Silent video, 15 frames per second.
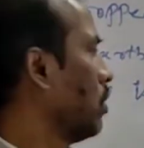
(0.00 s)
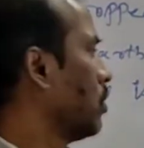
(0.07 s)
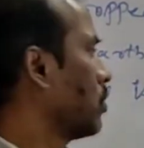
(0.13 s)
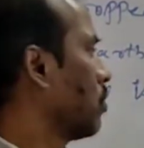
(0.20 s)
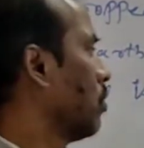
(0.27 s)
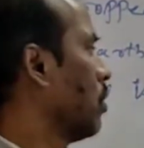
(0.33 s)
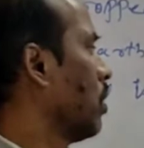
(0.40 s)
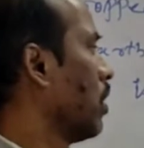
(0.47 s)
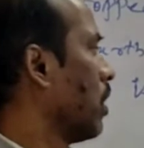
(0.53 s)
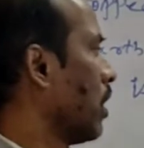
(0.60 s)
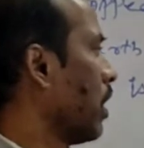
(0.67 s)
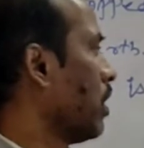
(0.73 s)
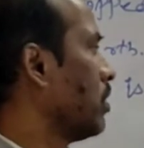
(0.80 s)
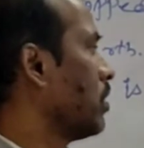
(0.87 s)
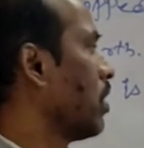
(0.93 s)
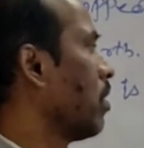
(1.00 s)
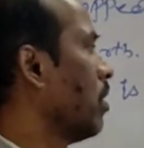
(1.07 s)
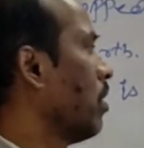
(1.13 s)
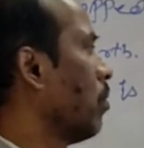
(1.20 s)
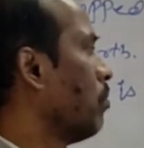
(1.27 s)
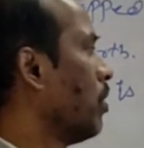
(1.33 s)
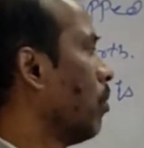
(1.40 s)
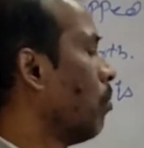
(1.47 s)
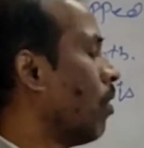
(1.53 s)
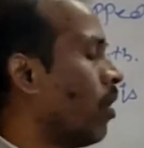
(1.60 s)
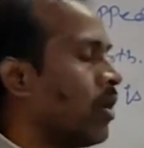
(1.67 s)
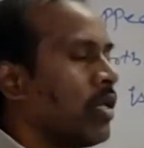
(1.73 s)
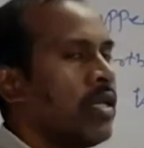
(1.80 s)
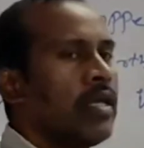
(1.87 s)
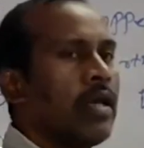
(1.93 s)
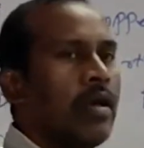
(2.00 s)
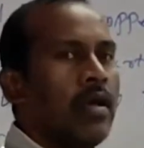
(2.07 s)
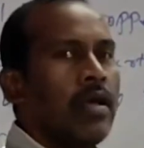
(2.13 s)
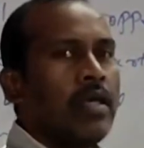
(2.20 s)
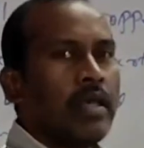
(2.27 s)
So a is the body